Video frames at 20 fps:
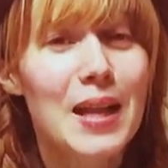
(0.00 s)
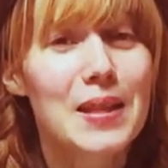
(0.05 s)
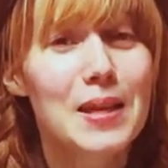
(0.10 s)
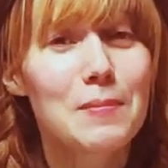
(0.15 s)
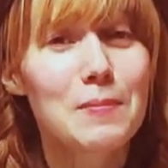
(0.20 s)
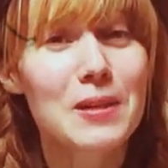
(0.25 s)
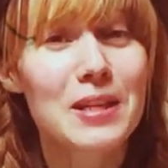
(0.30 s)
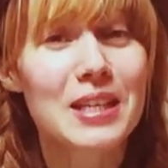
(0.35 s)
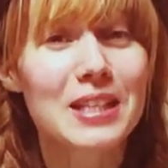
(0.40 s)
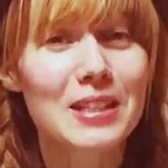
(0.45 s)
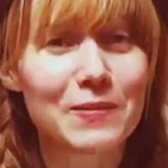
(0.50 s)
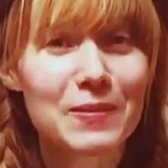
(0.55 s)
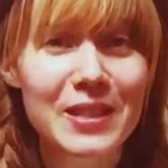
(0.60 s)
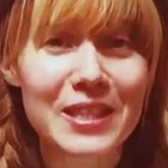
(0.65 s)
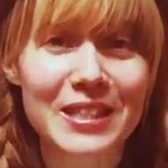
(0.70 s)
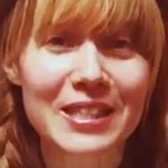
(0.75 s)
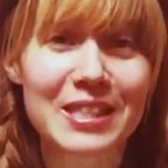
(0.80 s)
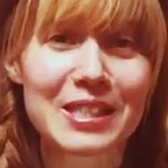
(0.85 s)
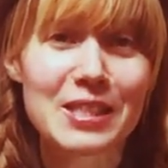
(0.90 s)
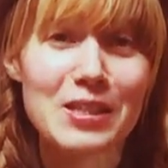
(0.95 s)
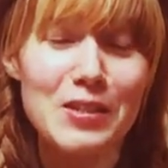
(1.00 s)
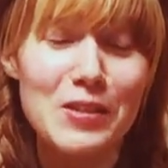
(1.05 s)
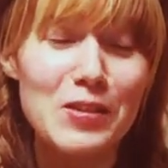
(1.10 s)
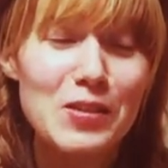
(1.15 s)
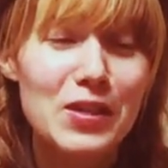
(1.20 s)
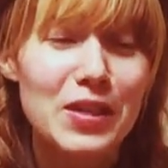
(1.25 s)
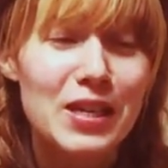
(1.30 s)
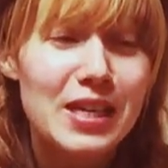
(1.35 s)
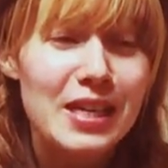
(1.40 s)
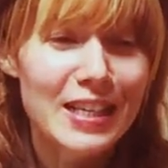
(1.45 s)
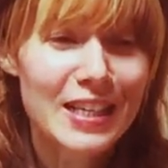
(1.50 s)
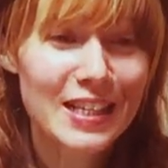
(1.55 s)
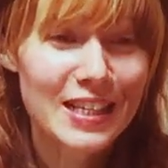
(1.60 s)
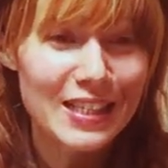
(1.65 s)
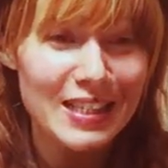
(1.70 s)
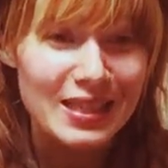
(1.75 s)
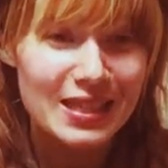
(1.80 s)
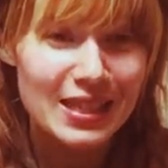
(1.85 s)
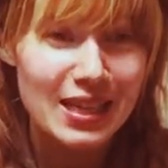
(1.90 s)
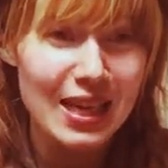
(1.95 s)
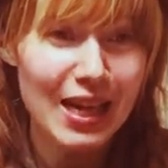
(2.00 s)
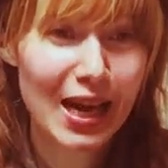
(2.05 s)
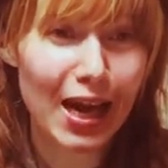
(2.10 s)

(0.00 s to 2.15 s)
then please, please do, because